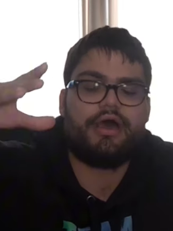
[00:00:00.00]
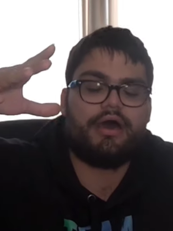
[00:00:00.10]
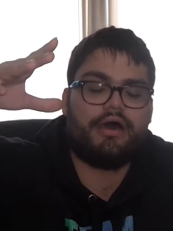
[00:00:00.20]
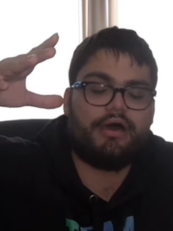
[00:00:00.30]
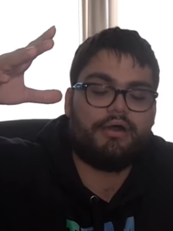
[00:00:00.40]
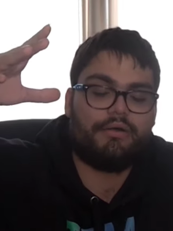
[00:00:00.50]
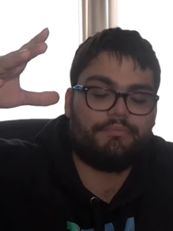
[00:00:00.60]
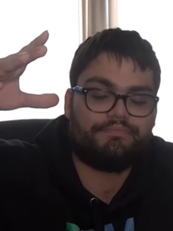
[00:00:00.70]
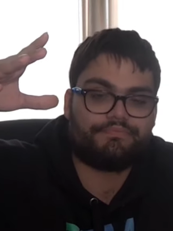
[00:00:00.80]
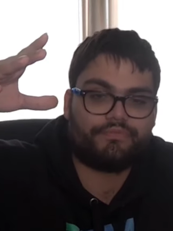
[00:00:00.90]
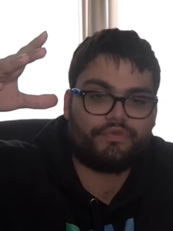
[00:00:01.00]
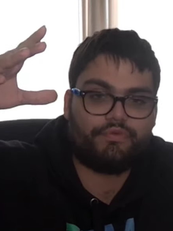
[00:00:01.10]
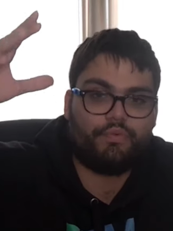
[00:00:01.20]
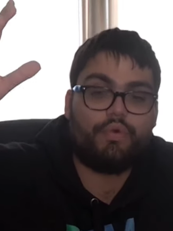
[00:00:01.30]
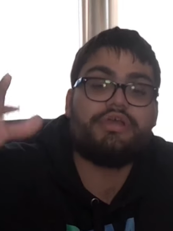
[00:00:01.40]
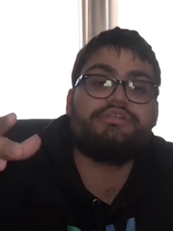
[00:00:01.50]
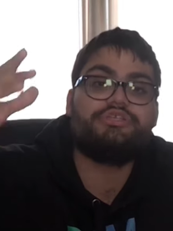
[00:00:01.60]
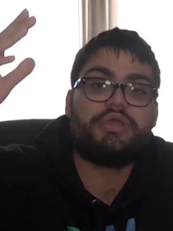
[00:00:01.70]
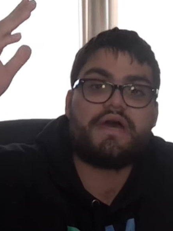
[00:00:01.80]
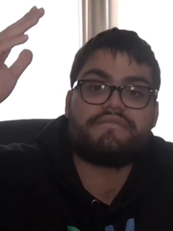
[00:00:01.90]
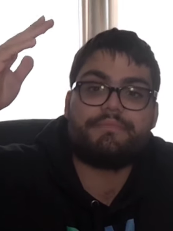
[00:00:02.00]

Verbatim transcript: Uh, once you have